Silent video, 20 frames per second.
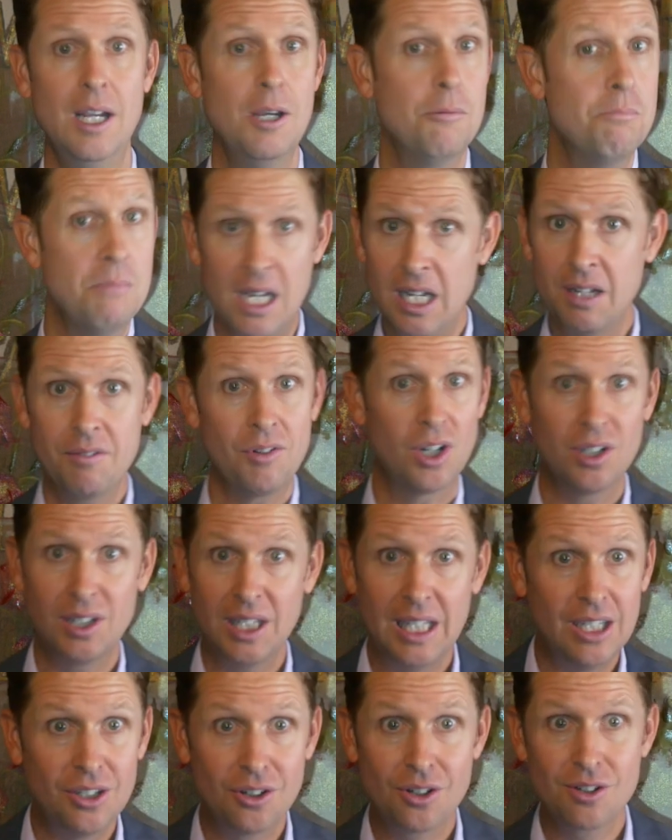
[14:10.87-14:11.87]
Many of our
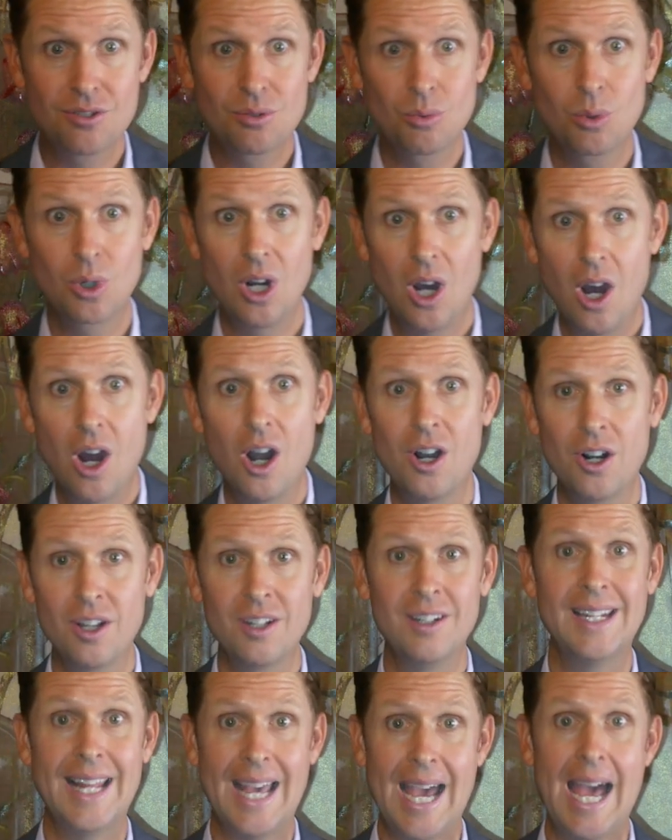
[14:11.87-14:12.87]
leaders were
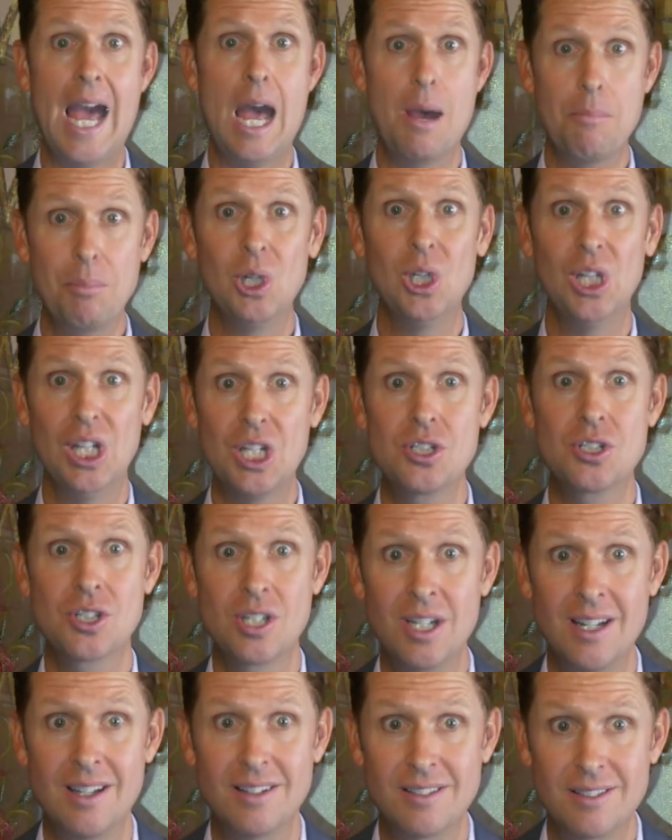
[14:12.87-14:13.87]
ardent
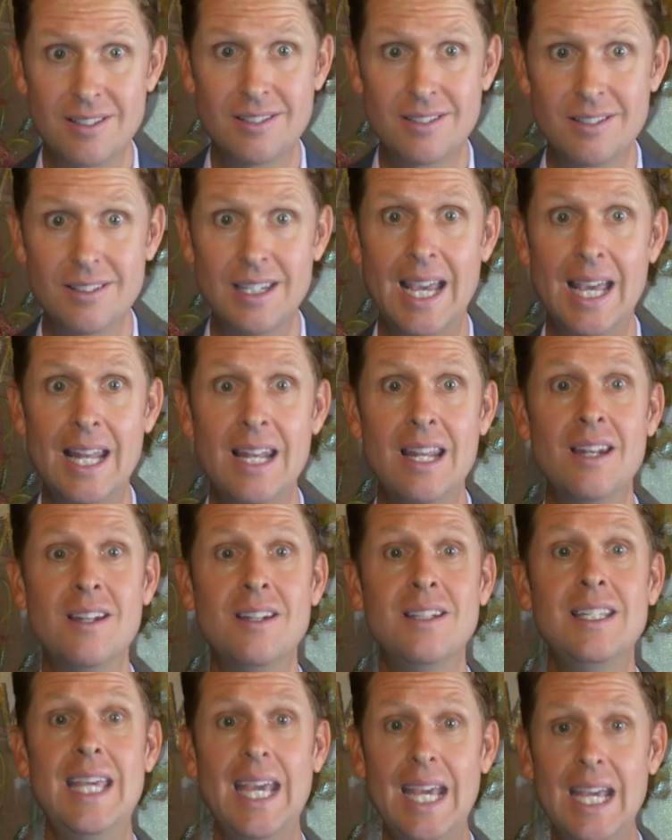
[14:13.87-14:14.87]
abolitionists and
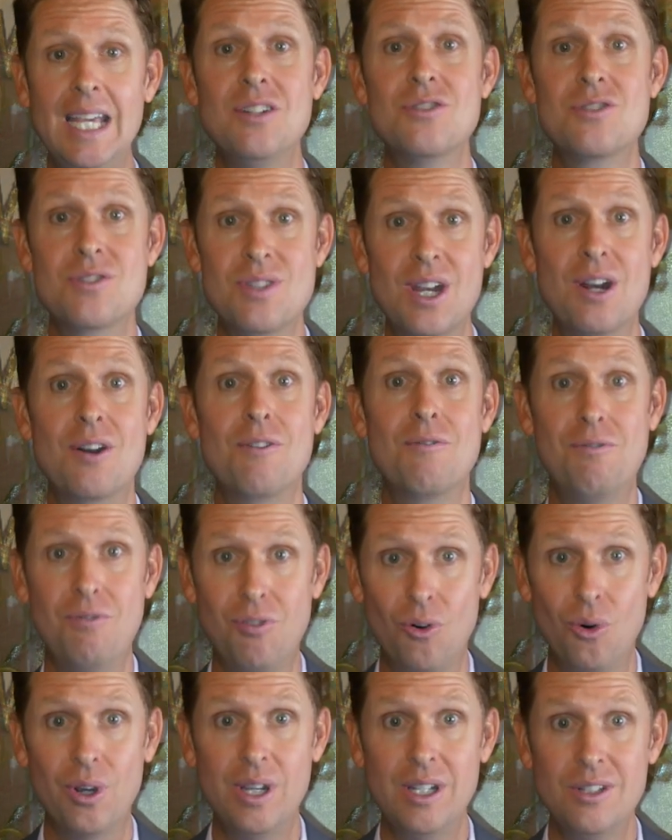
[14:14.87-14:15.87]
engaged their
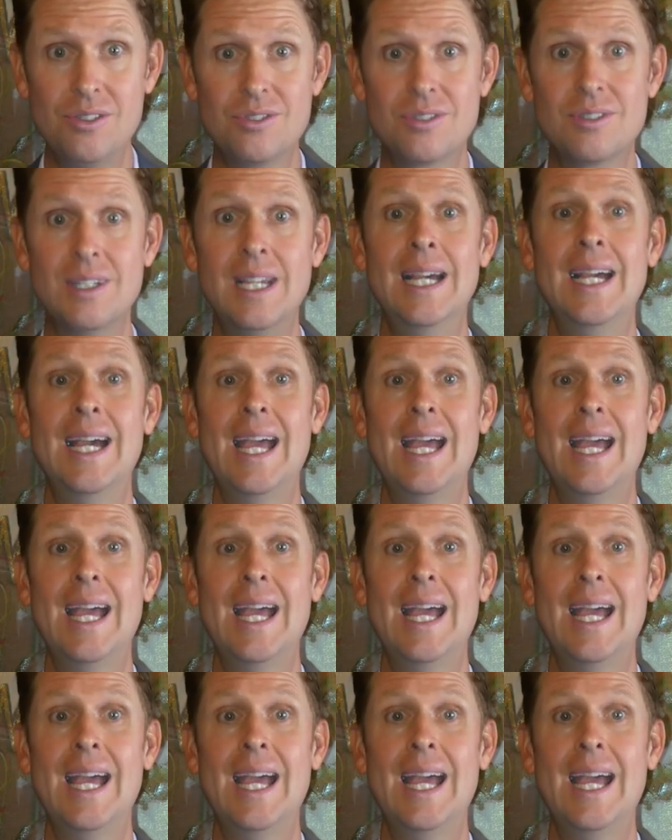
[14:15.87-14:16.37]
voice